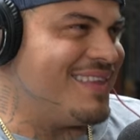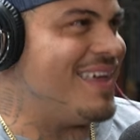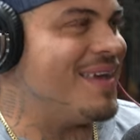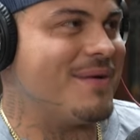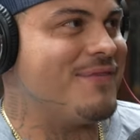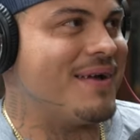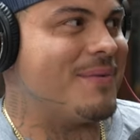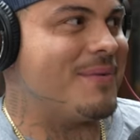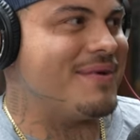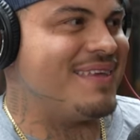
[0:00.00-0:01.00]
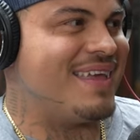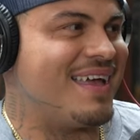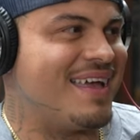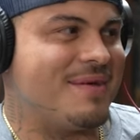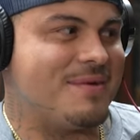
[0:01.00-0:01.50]
damn, I forgot what. Uh,
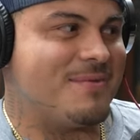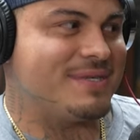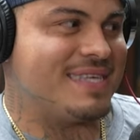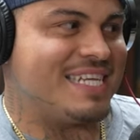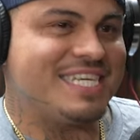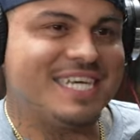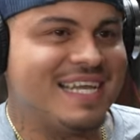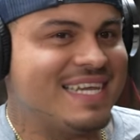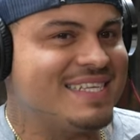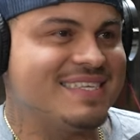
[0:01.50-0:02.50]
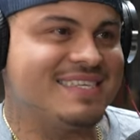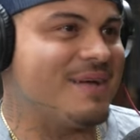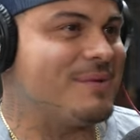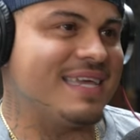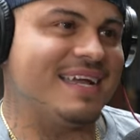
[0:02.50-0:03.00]
yeah, it was at Chili's.
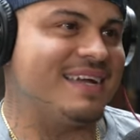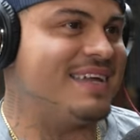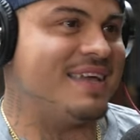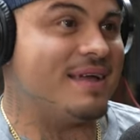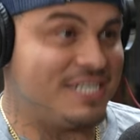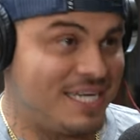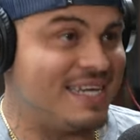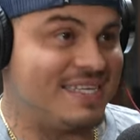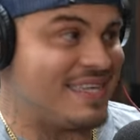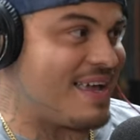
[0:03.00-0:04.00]
I was like a, a Chili's.